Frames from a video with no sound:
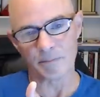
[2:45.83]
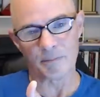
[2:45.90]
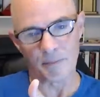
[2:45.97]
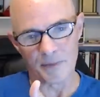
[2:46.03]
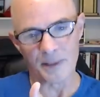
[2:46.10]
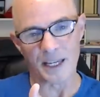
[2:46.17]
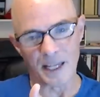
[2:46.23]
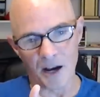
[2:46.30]

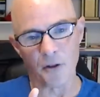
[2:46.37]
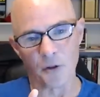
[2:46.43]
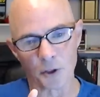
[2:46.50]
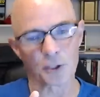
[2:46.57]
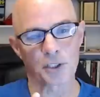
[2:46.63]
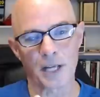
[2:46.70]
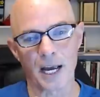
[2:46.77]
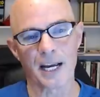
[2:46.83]
the other
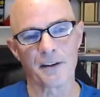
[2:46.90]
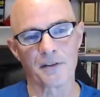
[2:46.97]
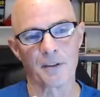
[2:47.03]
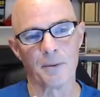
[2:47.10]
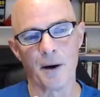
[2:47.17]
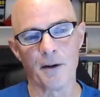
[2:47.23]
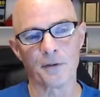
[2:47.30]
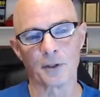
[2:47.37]
side of
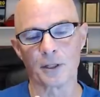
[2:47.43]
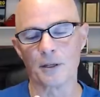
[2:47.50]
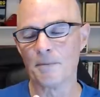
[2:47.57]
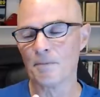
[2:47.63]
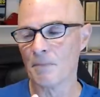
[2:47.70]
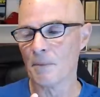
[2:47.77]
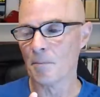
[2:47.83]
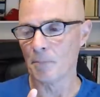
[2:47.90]
the muffler.
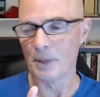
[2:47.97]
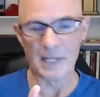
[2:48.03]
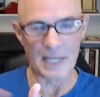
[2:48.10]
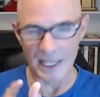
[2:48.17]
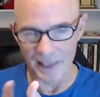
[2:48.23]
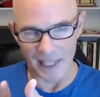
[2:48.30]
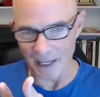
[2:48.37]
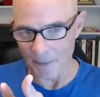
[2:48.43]
But
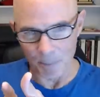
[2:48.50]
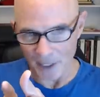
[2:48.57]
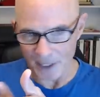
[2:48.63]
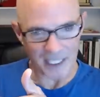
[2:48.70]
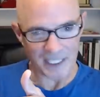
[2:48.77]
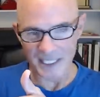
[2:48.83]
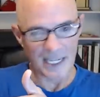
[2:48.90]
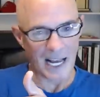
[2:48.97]
that, but
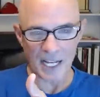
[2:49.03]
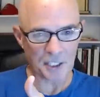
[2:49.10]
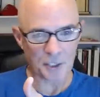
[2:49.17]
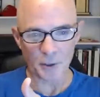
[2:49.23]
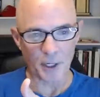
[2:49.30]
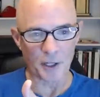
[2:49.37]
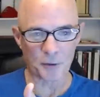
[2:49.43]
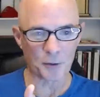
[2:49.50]
that's not
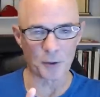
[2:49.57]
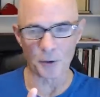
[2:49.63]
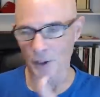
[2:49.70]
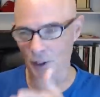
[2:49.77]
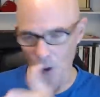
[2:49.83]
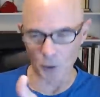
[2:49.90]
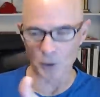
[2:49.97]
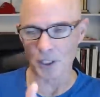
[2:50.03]
straight through. It
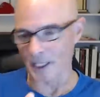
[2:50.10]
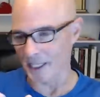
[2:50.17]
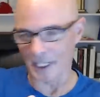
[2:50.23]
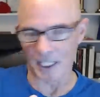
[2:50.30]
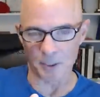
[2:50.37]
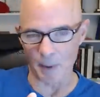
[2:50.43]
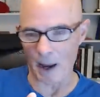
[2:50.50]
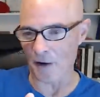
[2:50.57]
goes in,
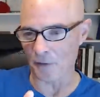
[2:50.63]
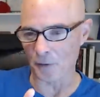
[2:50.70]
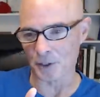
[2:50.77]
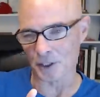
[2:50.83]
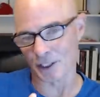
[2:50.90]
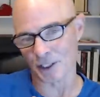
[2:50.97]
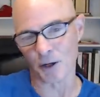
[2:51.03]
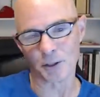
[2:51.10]
hits
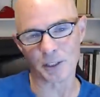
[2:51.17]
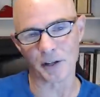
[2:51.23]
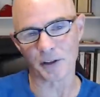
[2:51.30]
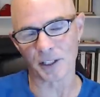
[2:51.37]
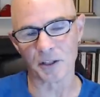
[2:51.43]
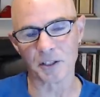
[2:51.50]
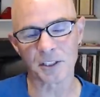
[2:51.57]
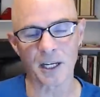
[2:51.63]
baffles, and goes out
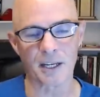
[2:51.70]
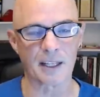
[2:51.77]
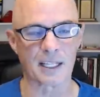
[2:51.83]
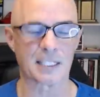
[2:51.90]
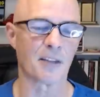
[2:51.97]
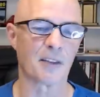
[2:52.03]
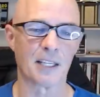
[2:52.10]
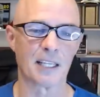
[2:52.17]
the other side.
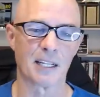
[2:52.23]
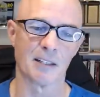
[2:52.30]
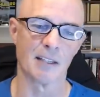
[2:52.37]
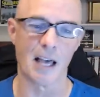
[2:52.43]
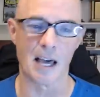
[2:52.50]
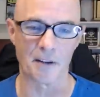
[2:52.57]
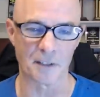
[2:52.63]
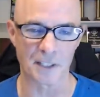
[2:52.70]
That's how they get a
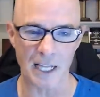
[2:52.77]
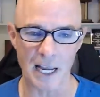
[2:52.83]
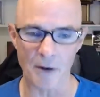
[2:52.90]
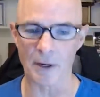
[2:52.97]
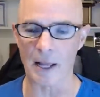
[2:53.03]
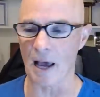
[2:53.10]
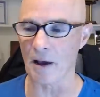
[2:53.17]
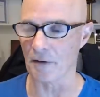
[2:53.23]
lot of
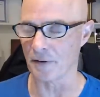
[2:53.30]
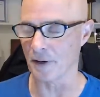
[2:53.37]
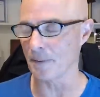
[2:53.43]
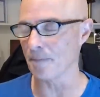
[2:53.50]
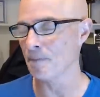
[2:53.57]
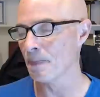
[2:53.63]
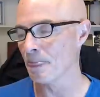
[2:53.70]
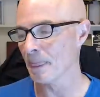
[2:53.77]
sound out of it
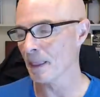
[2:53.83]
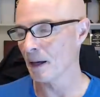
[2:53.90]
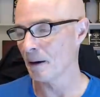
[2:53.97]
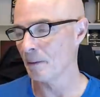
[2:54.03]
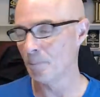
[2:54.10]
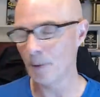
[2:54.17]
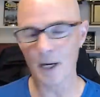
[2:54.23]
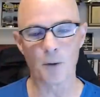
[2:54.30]

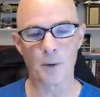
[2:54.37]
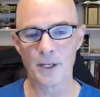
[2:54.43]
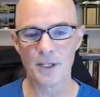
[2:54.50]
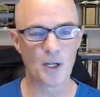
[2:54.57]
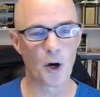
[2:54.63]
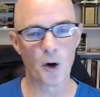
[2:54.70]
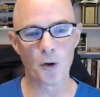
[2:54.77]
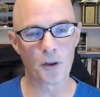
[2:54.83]
but we
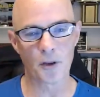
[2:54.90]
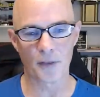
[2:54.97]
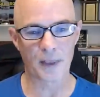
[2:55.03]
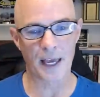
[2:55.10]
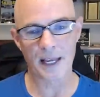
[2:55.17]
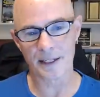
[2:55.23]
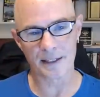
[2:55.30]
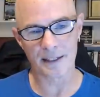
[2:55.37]
know that
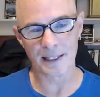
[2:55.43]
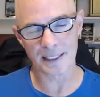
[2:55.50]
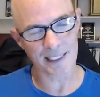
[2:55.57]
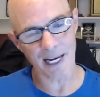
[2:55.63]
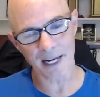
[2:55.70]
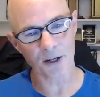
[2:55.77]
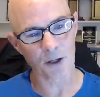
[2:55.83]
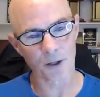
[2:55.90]
that that's
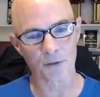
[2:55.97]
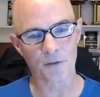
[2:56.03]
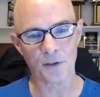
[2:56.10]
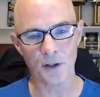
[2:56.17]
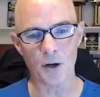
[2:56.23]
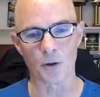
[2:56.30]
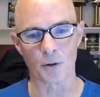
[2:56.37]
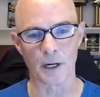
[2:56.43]
got to hurt
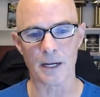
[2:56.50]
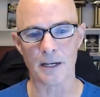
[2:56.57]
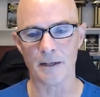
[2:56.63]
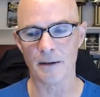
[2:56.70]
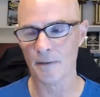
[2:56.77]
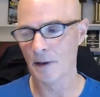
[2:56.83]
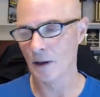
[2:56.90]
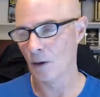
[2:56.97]
flow, right?
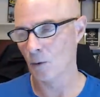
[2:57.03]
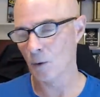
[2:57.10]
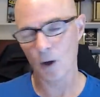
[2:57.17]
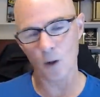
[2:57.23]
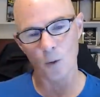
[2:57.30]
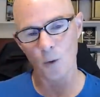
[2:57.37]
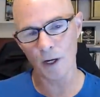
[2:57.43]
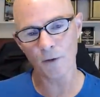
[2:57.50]

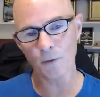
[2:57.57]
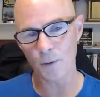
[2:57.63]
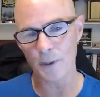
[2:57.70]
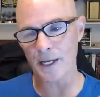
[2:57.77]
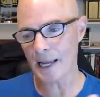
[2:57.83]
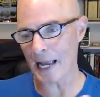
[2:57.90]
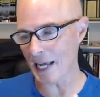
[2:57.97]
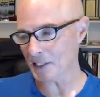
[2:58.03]
Well, what if
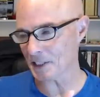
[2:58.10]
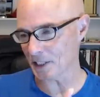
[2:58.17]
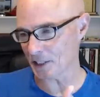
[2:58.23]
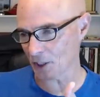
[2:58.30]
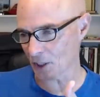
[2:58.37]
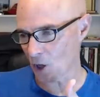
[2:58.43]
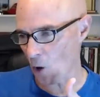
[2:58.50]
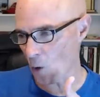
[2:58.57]
we ask it
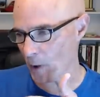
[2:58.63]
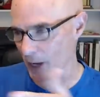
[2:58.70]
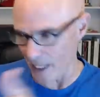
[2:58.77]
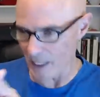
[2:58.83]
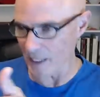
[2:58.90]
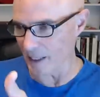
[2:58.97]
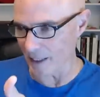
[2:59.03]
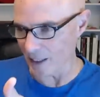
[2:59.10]
to go
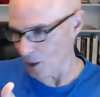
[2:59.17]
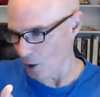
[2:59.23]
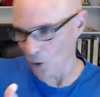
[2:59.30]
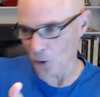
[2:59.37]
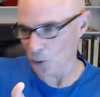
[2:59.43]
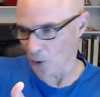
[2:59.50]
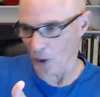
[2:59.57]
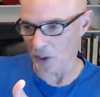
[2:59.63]
in and go
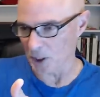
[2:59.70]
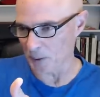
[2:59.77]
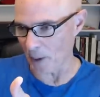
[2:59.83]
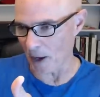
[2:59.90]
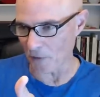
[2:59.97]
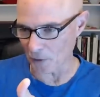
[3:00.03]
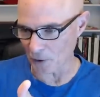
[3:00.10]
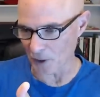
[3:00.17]
through all these
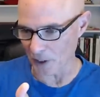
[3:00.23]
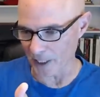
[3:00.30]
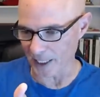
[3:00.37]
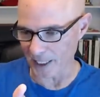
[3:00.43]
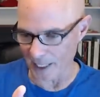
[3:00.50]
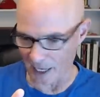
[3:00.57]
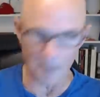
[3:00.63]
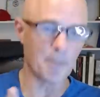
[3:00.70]
baffles and
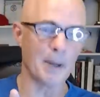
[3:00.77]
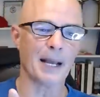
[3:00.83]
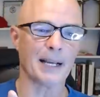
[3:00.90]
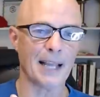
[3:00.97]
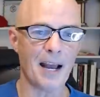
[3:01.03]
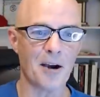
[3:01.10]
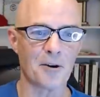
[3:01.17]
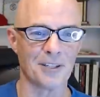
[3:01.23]
then come back
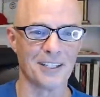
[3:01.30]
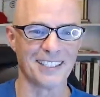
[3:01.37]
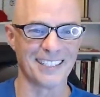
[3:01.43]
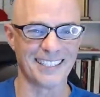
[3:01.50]
out?